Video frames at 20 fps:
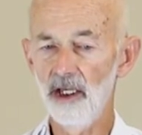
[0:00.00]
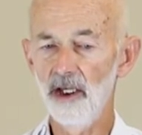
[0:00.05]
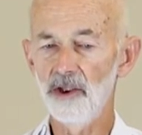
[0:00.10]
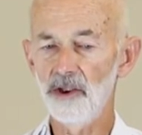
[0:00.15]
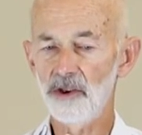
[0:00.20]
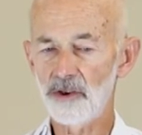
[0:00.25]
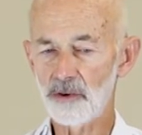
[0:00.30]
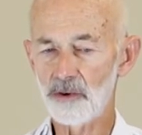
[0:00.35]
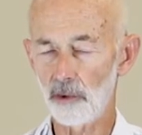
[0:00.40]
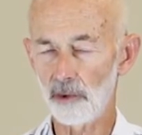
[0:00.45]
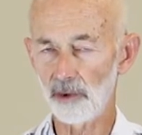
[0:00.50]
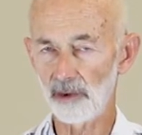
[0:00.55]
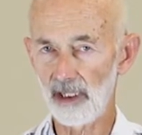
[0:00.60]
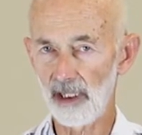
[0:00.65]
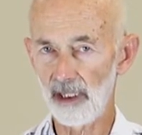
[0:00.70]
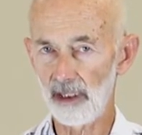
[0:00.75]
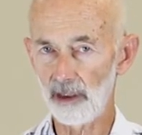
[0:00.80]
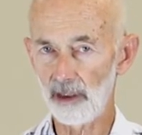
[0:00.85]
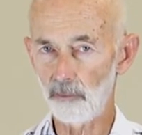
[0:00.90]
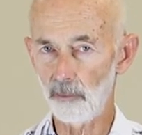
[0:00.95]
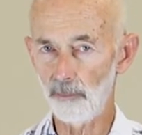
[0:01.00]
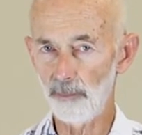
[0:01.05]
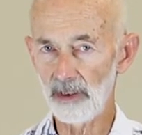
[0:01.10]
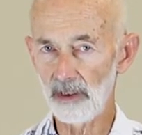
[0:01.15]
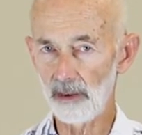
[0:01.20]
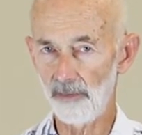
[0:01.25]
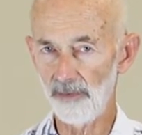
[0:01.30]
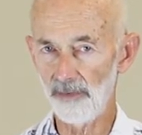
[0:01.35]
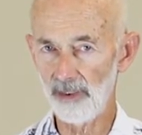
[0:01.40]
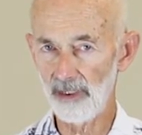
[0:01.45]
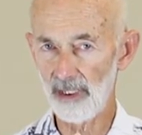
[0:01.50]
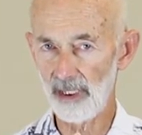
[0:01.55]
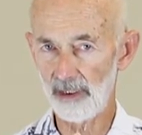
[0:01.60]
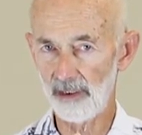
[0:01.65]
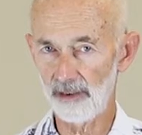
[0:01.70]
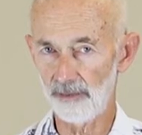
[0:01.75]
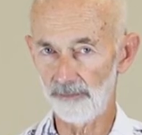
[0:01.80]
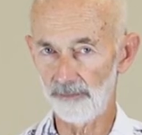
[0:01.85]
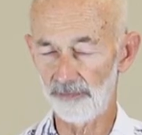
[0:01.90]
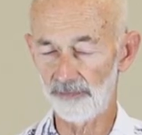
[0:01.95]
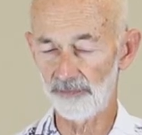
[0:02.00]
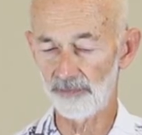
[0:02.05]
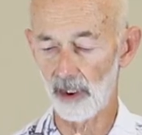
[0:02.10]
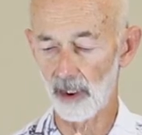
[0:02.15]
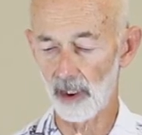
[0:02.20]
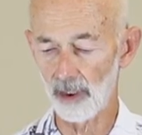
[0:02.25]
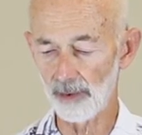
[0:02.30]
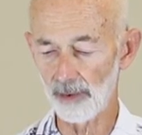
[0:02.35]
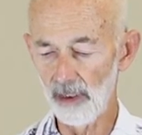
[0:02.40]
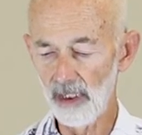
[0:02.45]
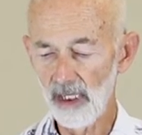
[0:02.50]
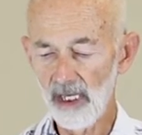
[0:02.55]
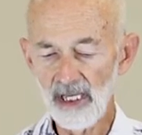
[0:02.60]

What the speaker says: short leg will be on the negative side.